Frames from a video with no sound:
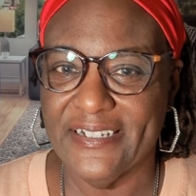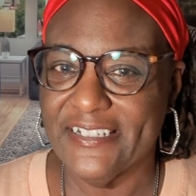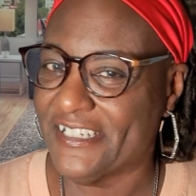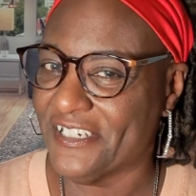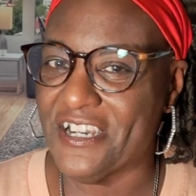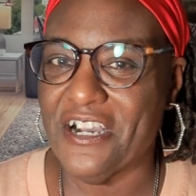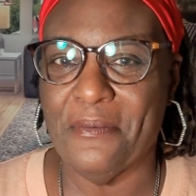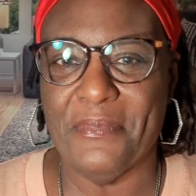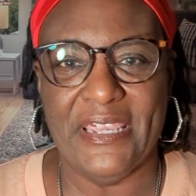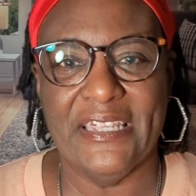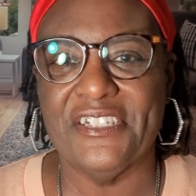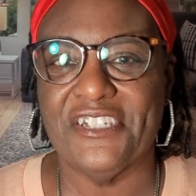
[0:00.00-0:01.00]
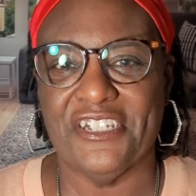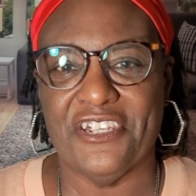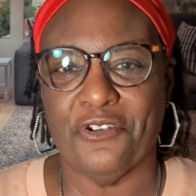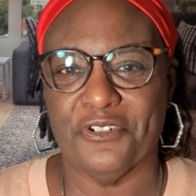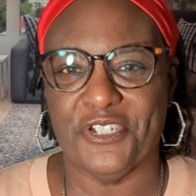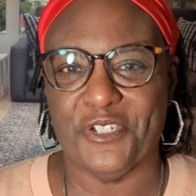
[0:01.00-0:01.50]
to come into
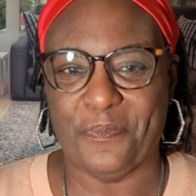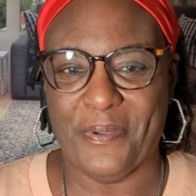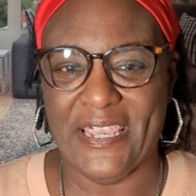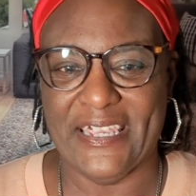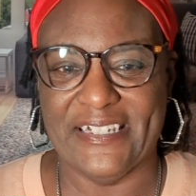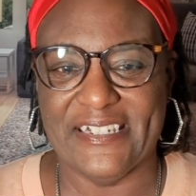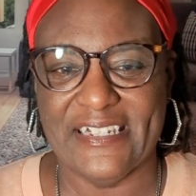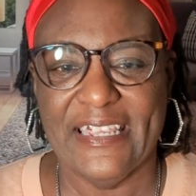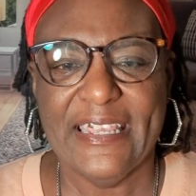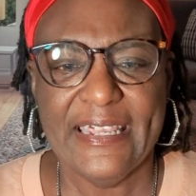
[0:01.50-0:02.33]
your space.